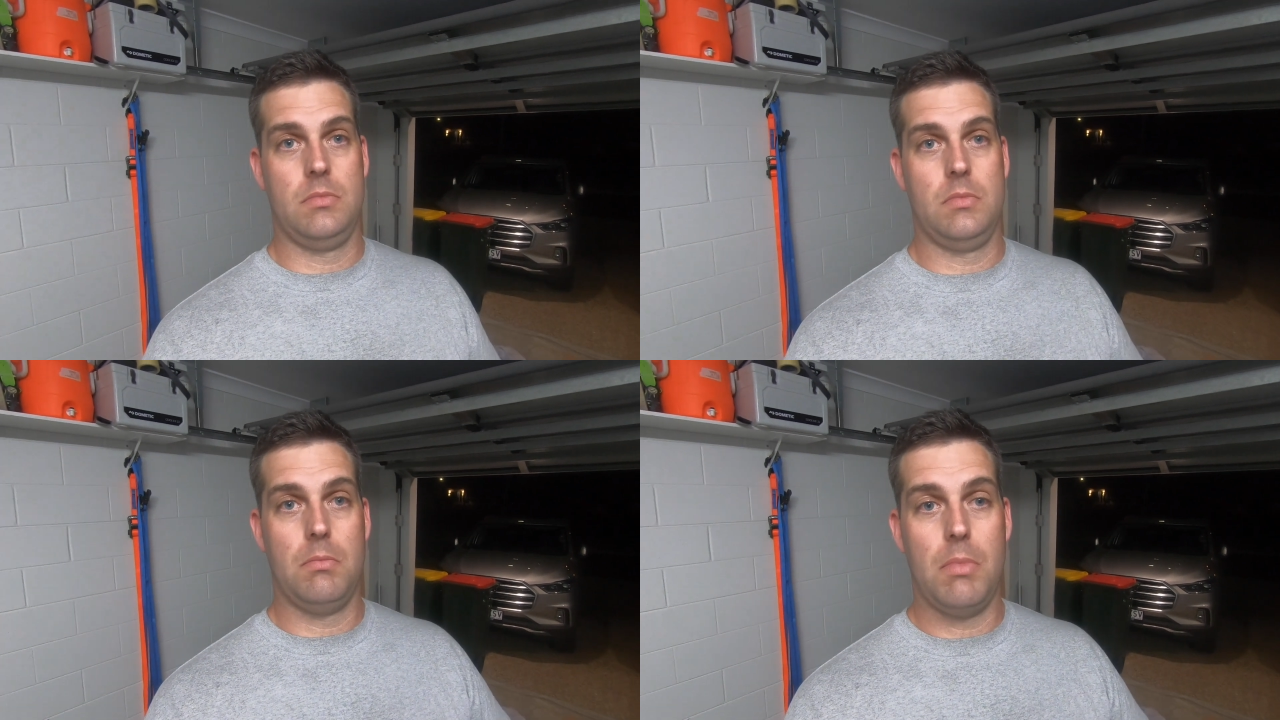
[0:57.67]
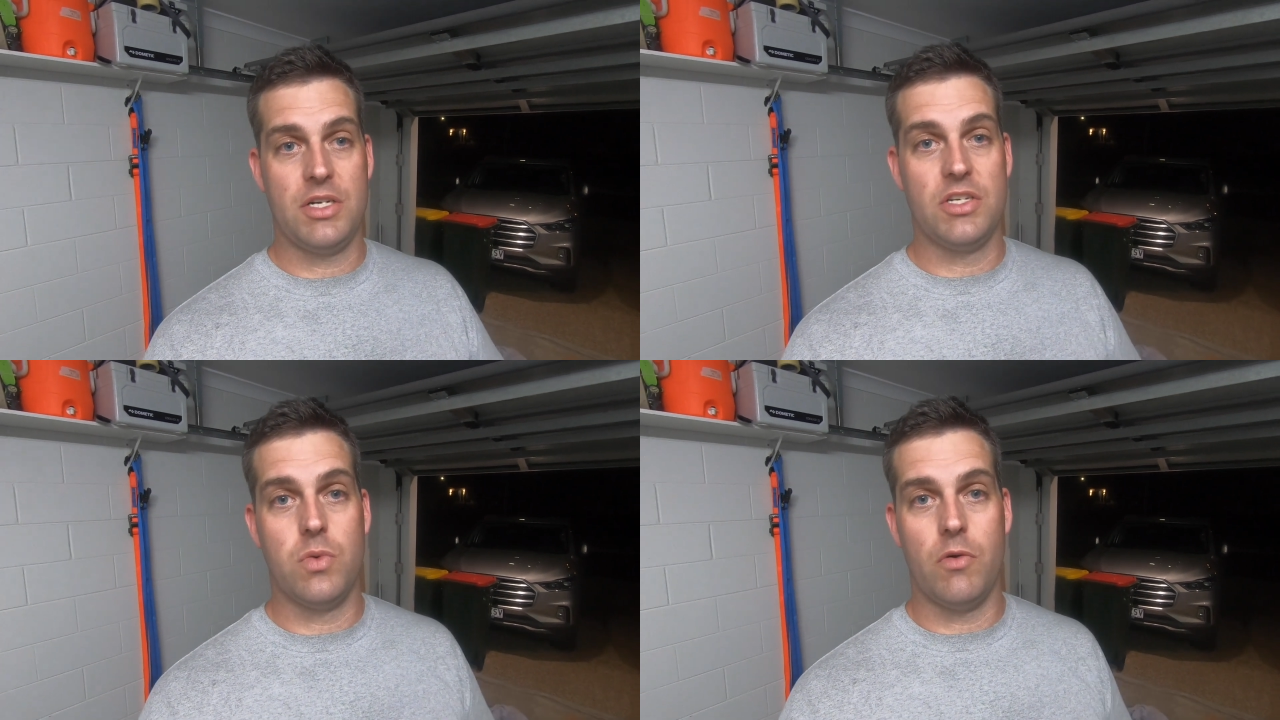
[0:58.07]

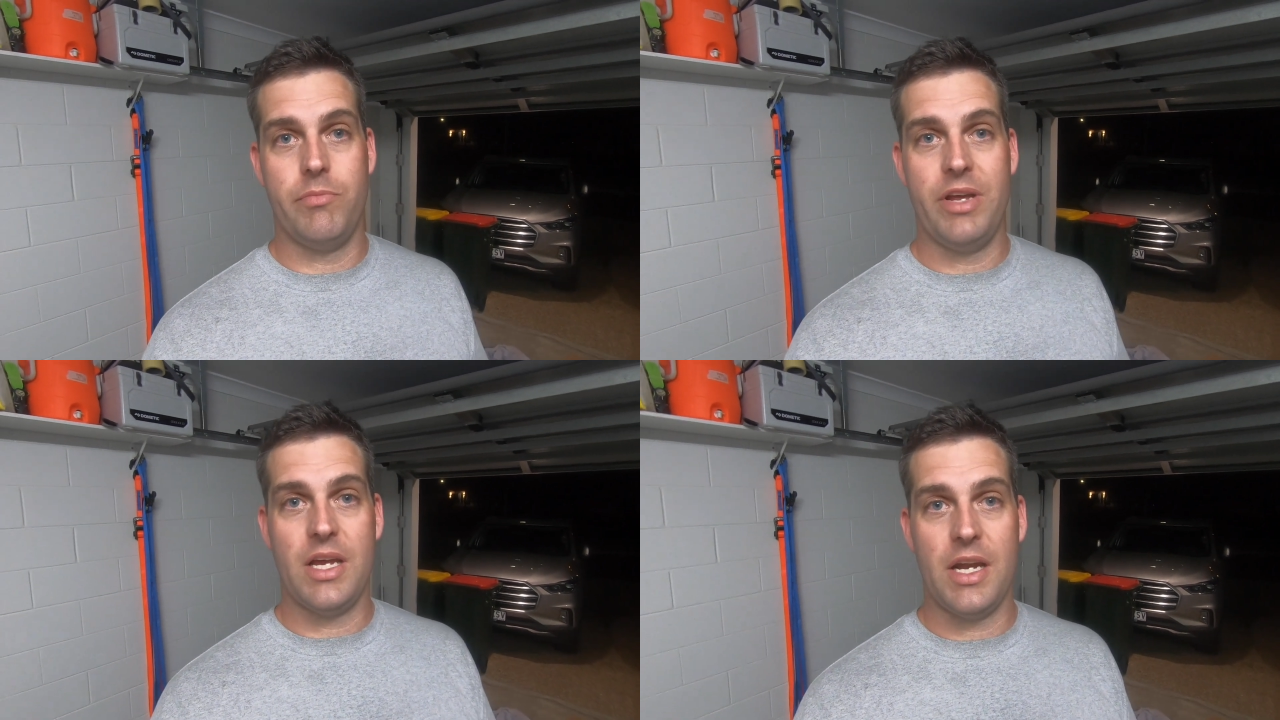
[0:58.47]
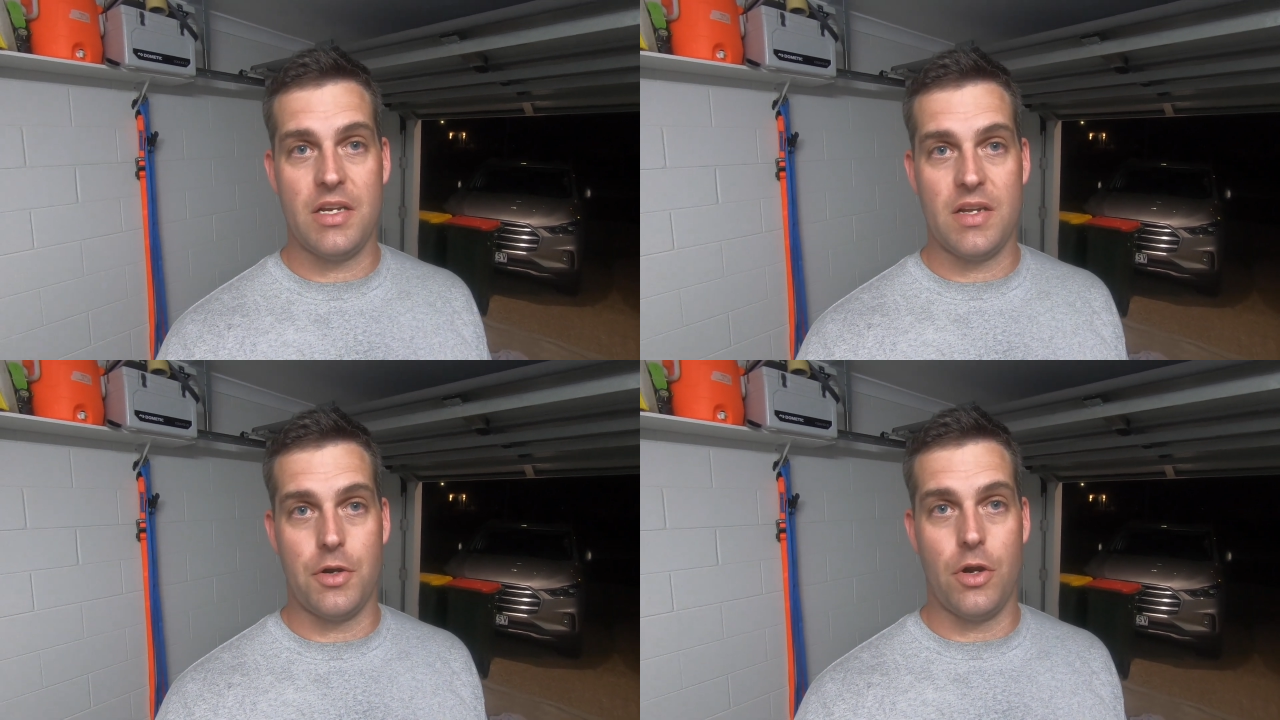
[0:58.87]
much as what we've been getting
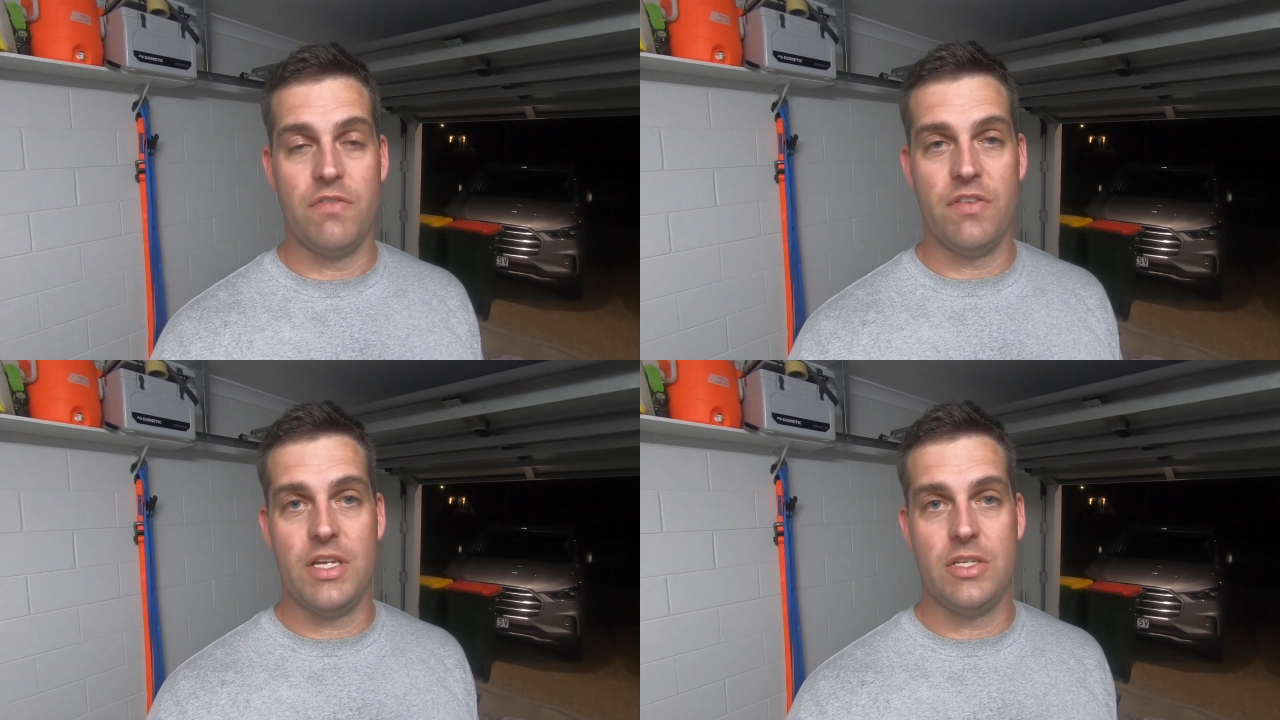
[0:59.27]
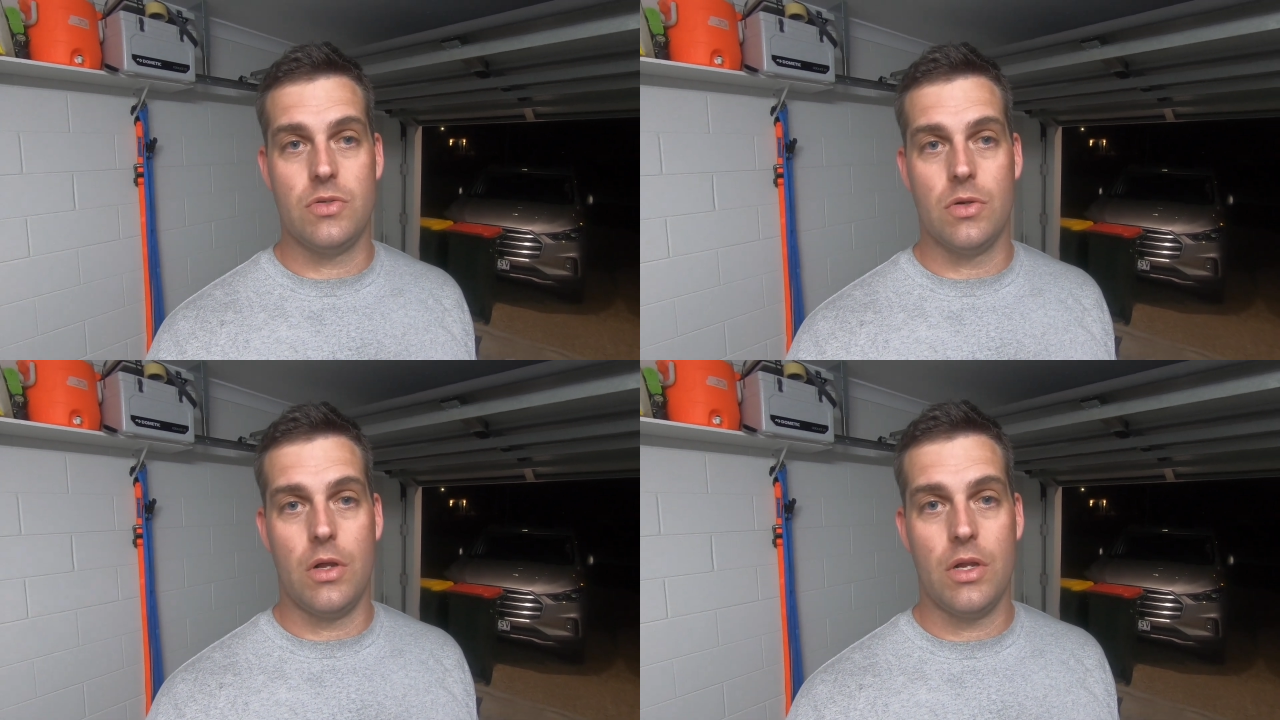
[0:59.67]
done over these
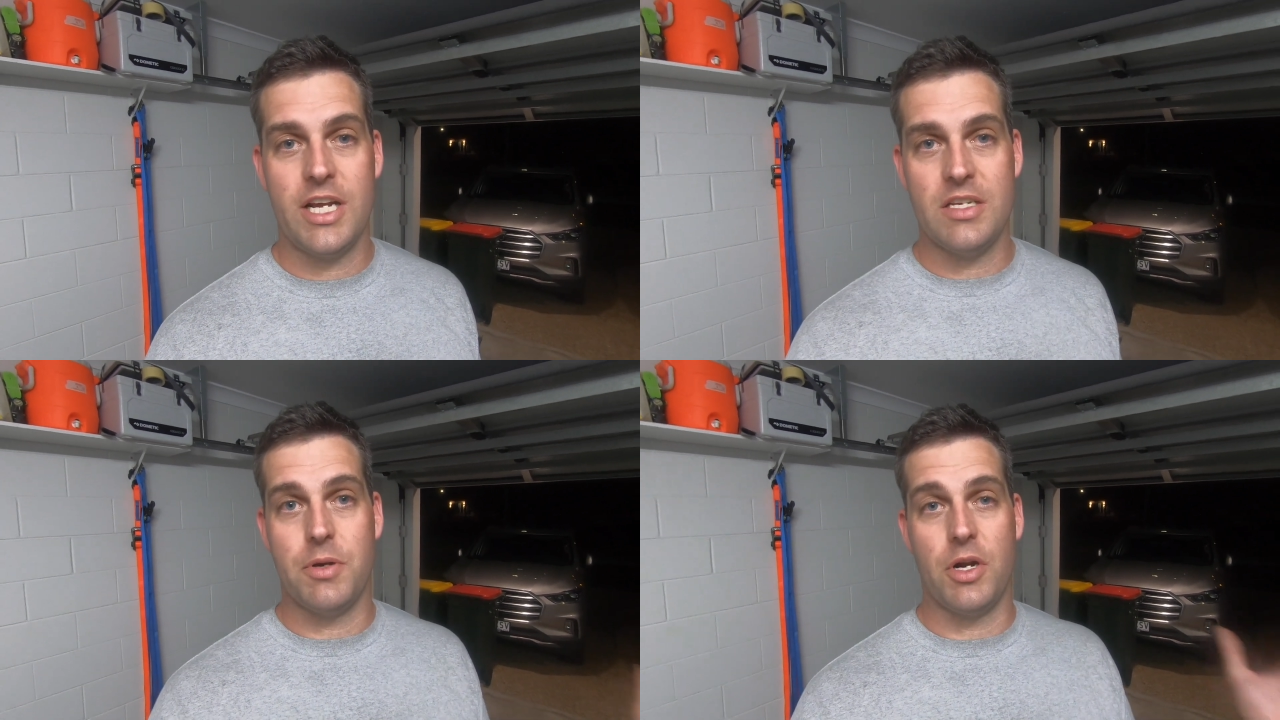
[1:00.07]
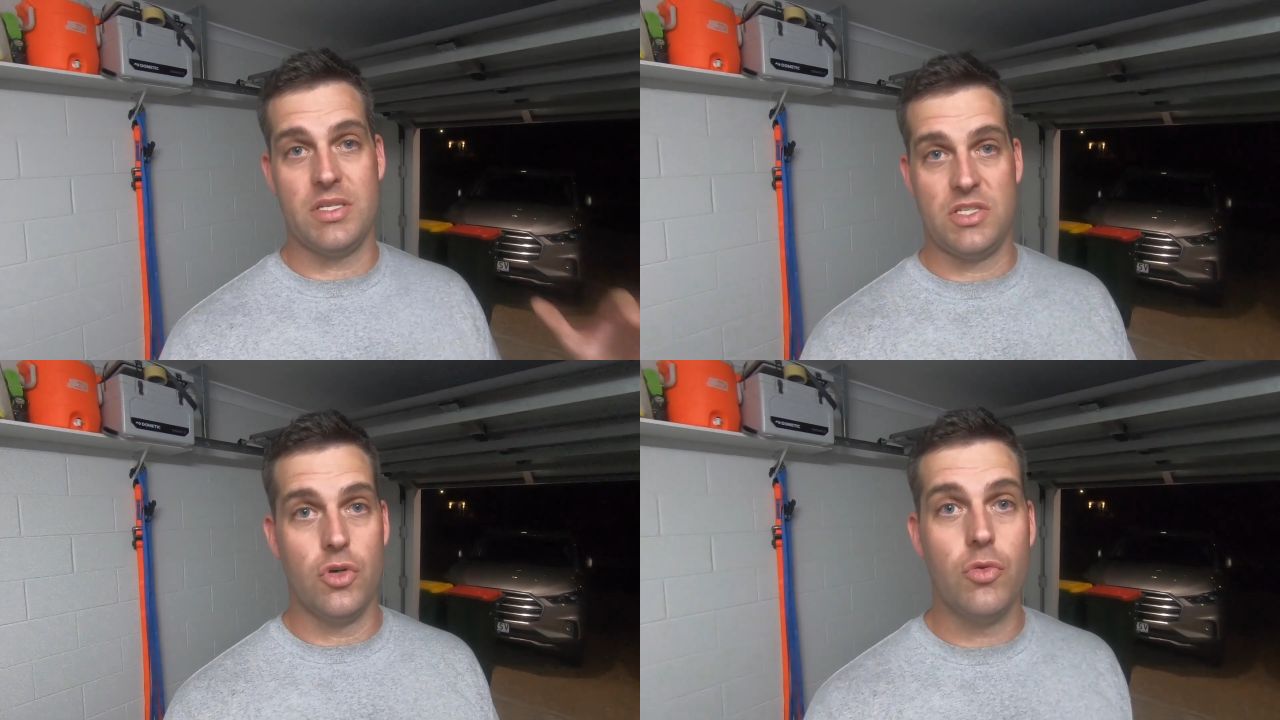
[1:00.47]
school holidays, but I
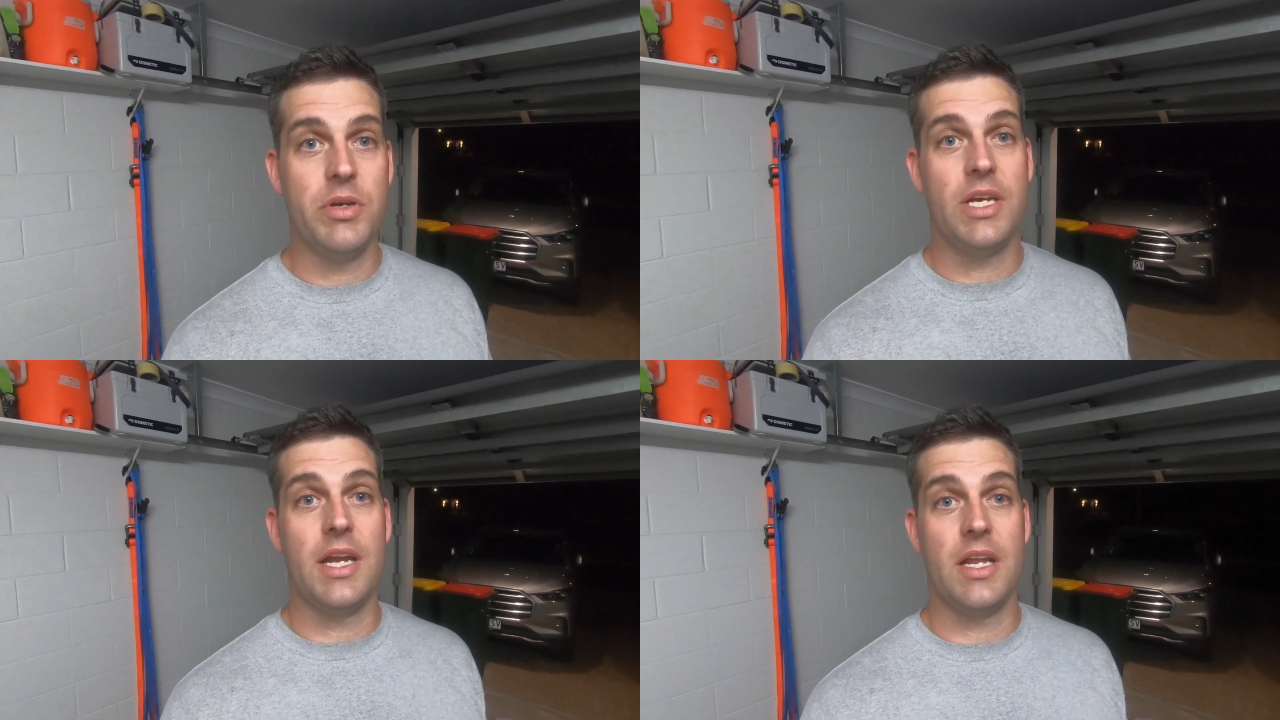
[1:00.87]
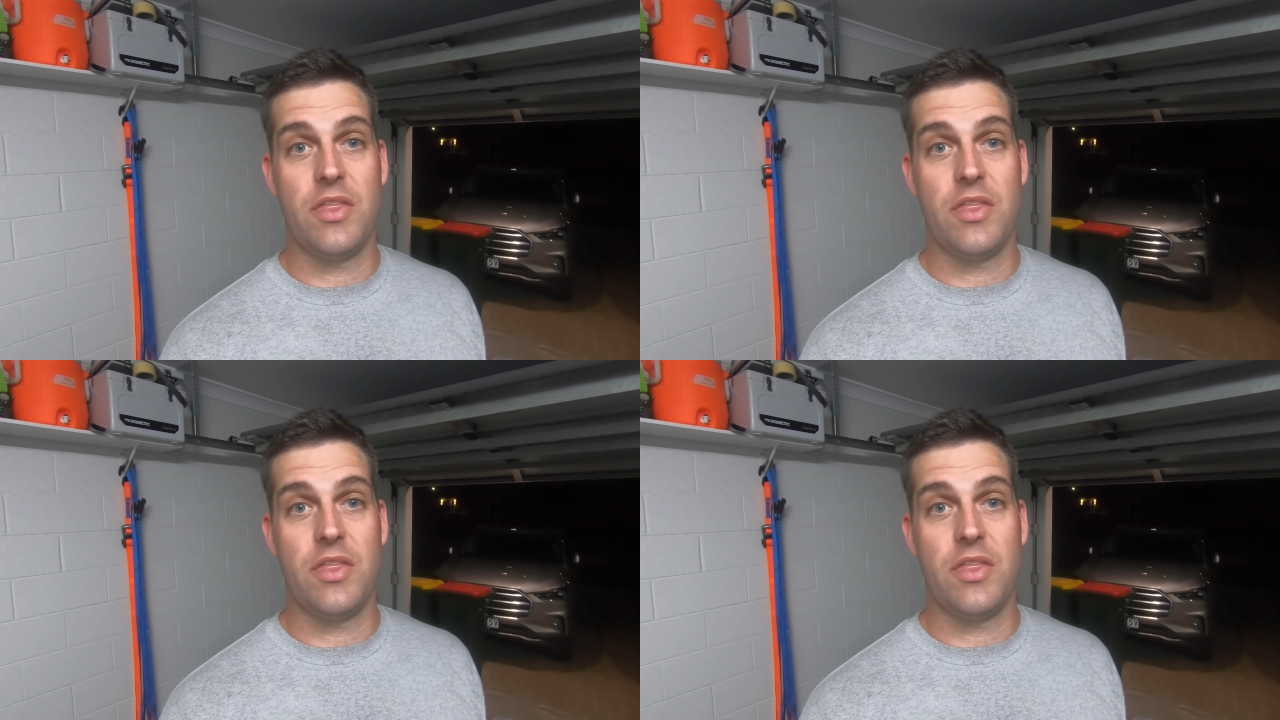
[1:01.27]
still will be getting